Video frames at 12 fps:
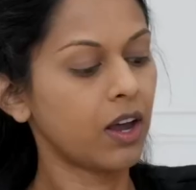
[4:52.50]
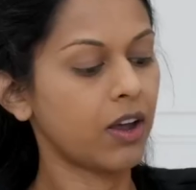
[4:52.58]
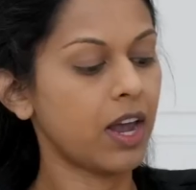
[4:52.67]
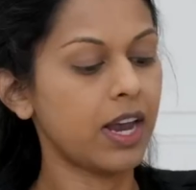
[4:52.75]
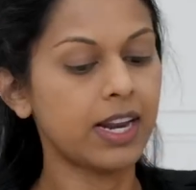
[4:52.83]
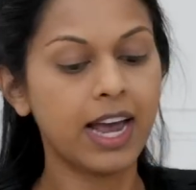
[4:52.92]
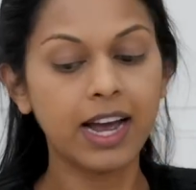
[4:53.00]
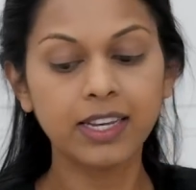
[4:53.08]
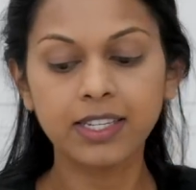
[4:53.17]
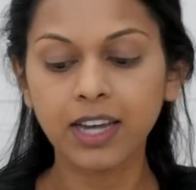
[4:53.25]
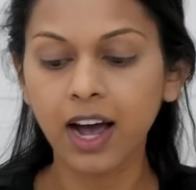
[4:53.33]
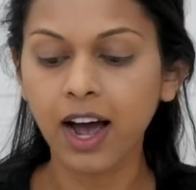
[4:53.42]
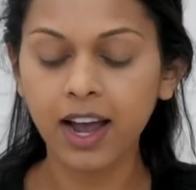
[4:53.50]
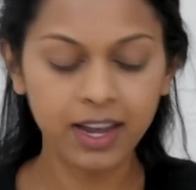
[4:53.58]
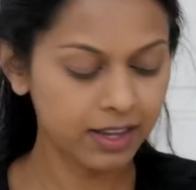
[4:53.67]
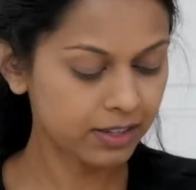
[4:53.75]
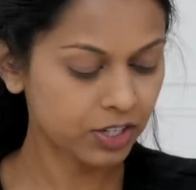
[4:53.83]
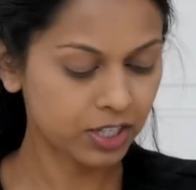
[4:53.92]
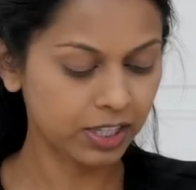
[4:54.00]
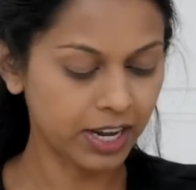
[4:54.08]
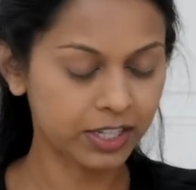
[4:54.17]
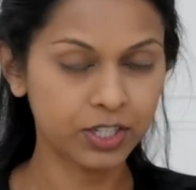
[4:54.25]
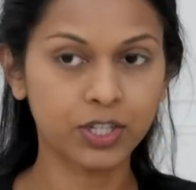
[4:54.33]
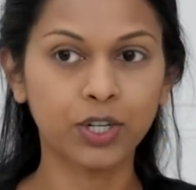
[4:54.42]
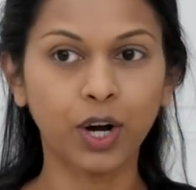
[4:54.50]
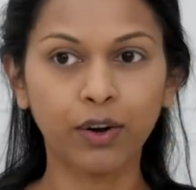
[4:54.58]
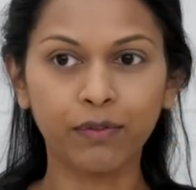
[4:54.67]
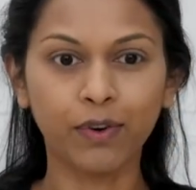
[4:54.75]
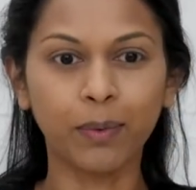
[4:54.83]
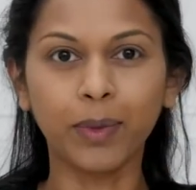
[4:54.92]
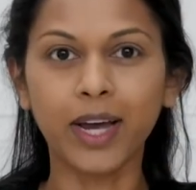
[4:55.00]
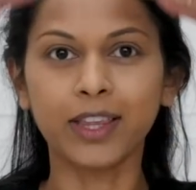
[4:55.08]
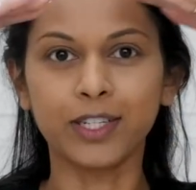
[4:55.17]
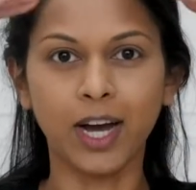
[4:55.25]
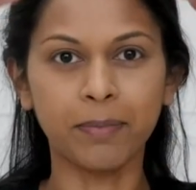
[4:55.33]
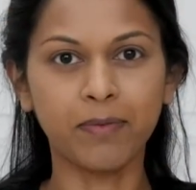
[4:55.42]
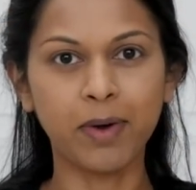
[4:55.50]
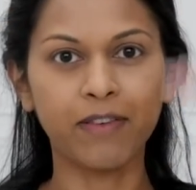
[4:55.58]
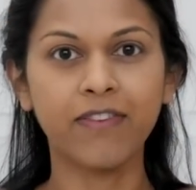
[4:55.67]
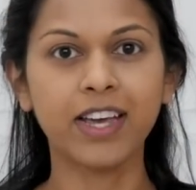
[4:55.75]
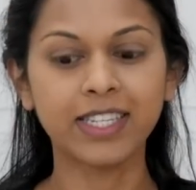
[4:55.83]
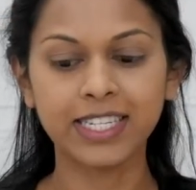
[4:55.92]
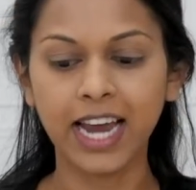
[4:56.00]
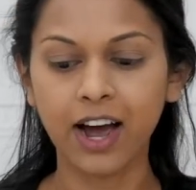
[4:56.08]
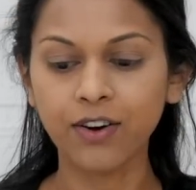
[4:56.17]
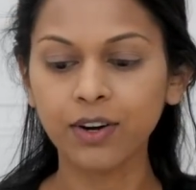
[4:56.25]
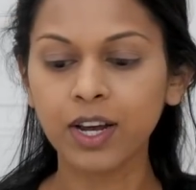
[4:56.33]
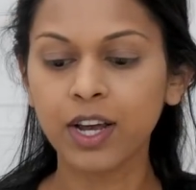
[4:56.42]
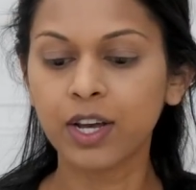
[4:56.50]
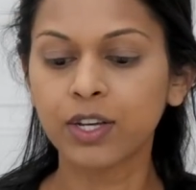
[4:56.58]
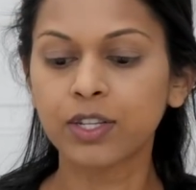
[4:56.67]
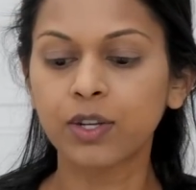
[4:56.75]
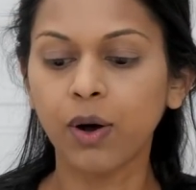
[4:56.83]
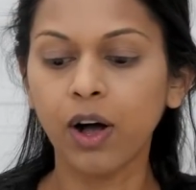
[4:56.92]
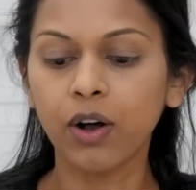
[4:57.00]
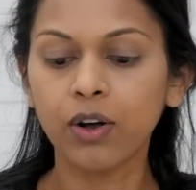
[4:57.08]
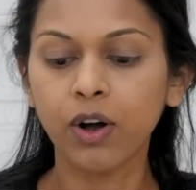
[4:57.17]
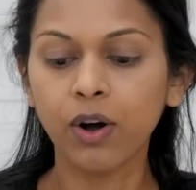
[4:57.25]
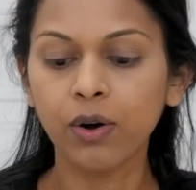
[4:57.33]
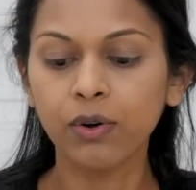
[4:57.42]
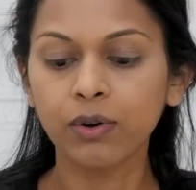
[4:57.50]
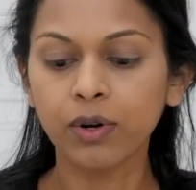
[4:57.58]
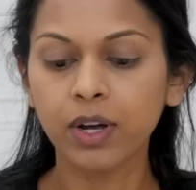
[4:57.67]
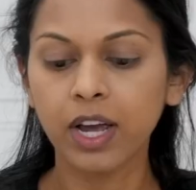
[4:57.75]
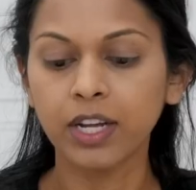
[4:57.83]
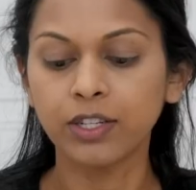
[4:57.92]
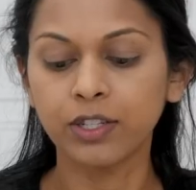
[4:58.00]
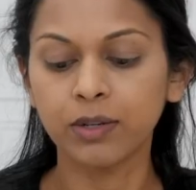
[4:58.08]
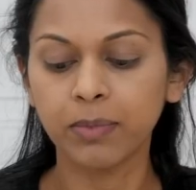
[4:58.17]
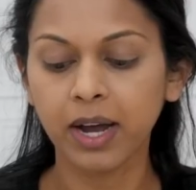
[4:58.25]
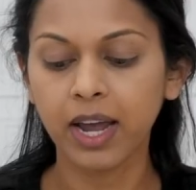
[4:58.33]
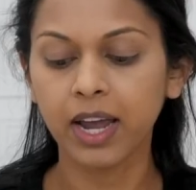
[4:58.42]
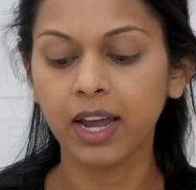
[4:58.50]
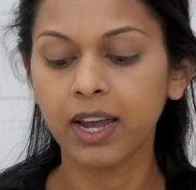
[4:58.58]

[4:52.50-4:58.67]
Okay, next, I just like to start from like the top of my face down. So I'll go and do my